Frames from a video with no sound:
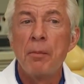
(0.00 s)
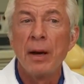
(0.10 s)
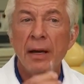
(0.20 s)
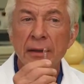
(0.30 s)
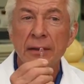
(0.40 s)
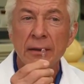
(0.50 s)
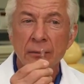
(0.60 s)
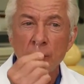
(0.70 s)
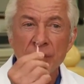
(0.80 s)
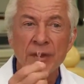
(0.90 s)
but
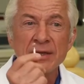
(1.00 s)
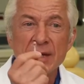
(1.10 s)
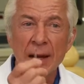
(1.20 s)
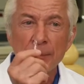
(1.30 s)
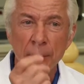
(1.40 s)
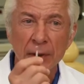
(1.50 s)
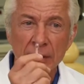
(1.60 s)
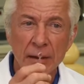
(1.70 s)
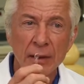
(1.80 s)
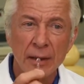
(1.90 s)
with the
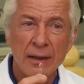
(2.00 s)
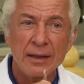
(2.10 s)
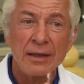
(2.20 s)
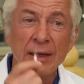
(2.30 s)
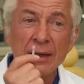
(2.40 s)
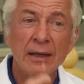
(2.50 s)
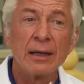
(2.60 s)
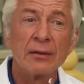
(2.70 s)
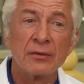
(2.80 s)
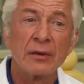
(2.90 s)
template
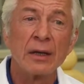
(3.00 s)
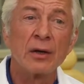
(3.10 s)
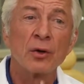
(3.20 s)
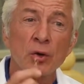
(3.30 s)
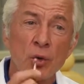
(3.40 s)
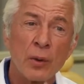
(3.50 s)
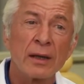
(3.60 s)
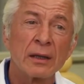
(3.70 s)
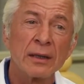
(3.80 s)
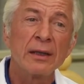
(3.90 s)
getting us there
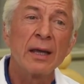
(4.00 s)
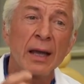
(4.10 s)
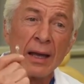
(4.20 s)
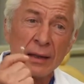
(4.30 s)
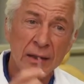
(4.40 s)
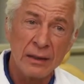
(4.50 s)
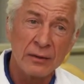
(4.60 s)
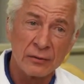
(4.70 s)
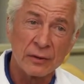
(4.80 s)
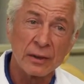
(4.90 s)
quickly and
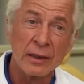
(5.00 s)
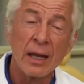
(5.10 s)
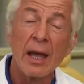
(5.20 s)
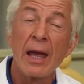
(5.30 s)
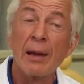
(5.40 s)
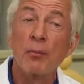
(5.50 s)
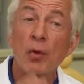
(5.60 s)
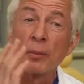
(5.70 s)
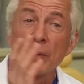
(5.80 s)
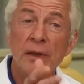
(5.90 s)
easily and
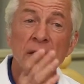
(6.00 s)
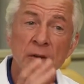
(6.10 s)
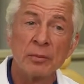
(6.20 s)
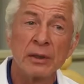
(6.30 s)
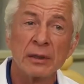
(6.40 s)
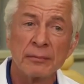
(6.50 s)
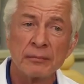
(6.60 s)
more predictably.